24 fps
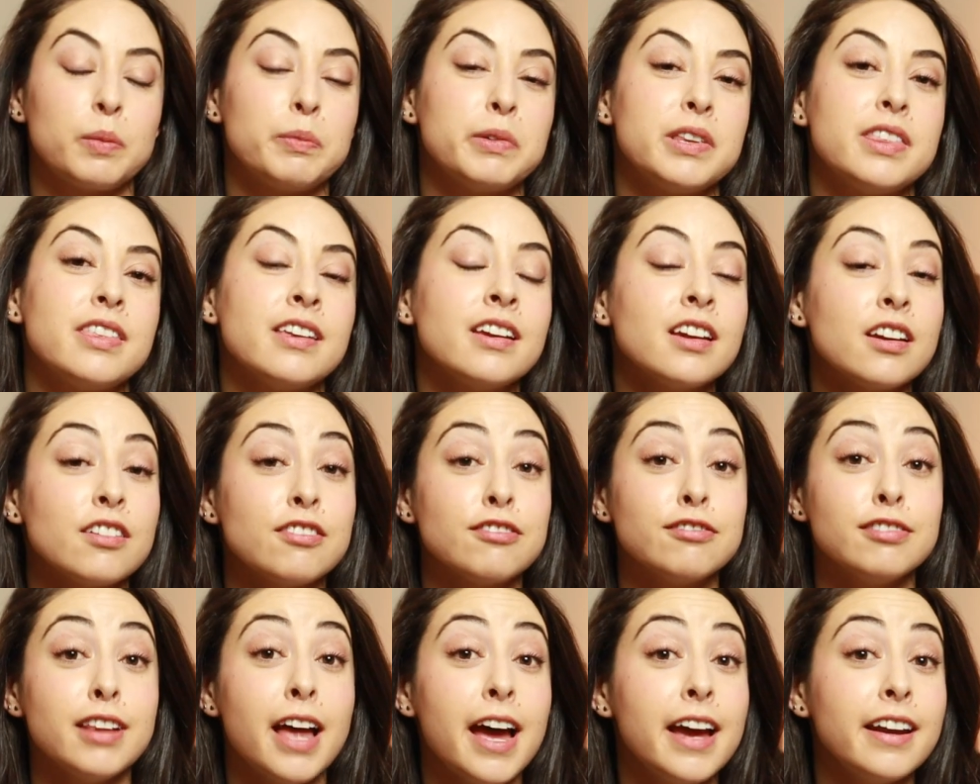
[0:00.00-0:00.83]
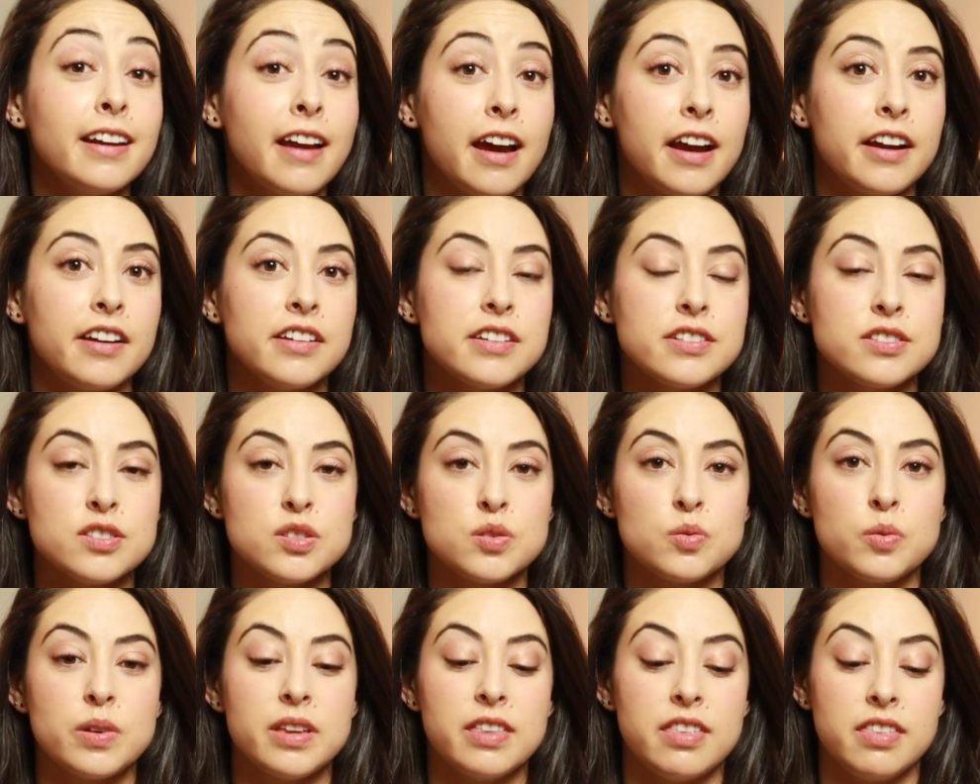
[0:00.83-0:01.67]
when we think of flat
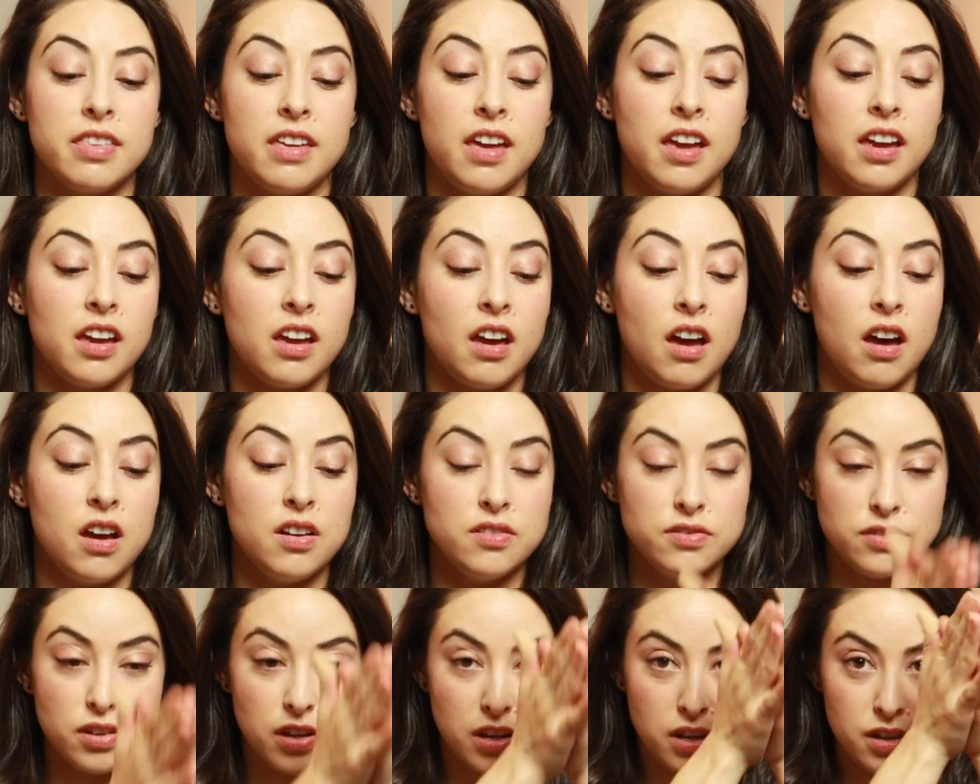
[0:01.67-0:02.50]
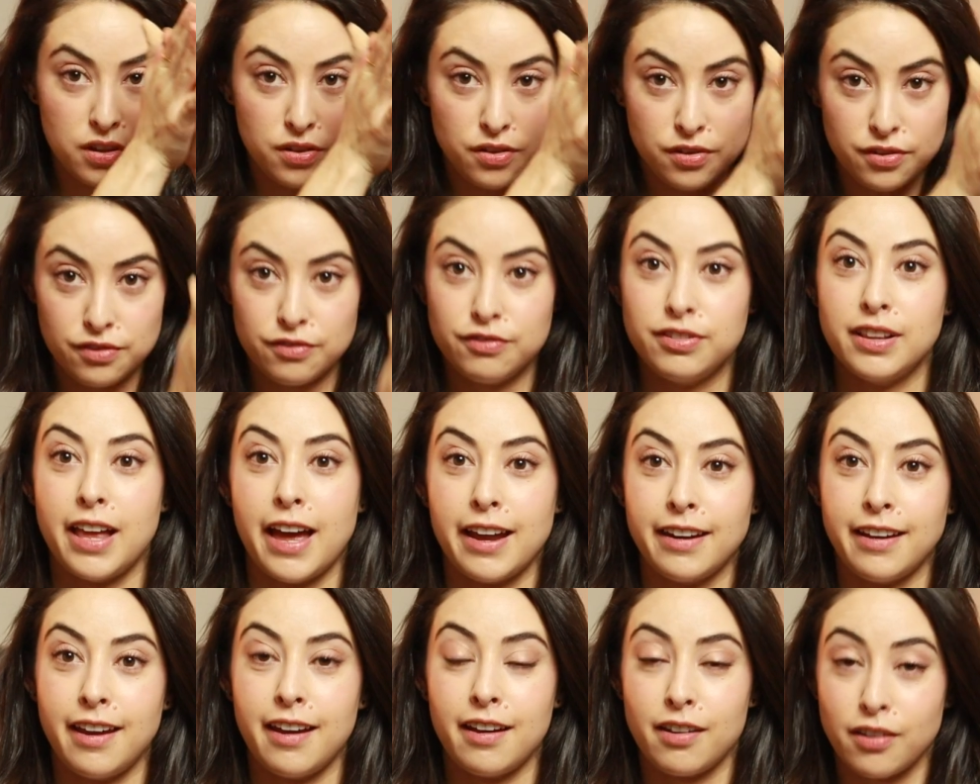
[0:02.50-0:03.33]
irons, we think of
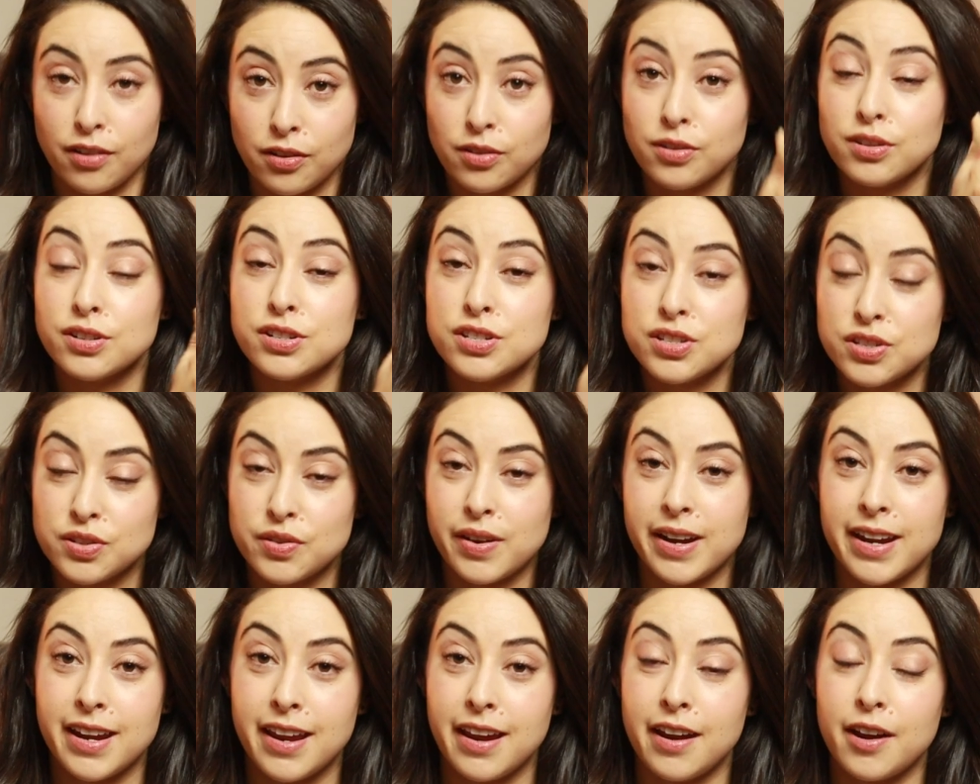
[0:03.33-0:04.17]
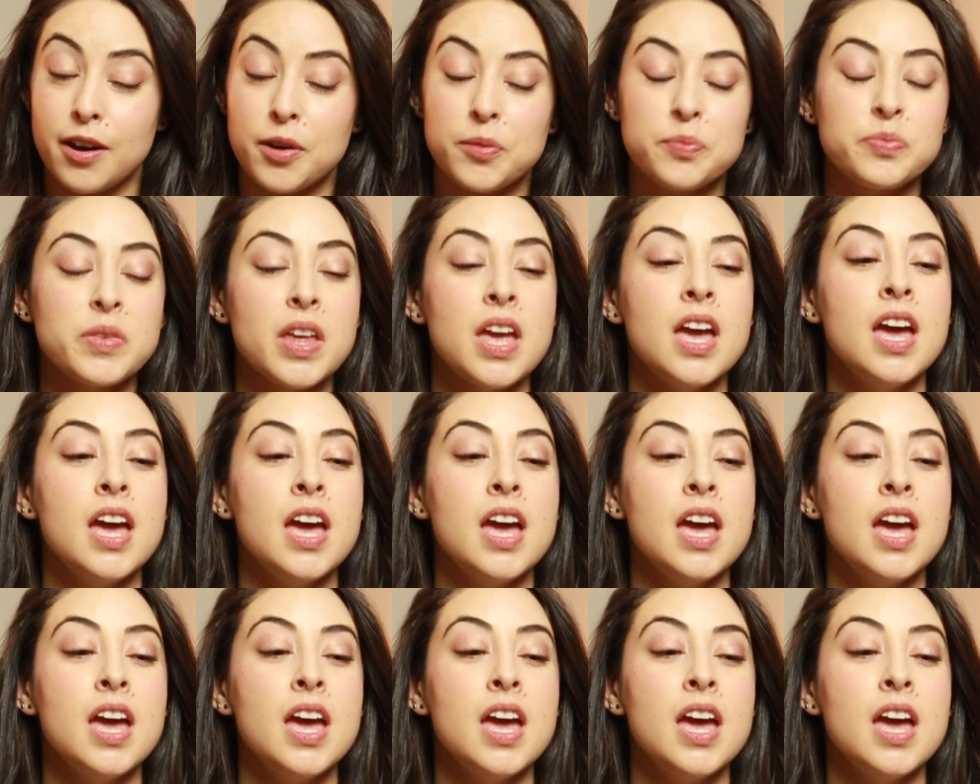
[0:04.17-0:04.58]
flat hair or straight hair.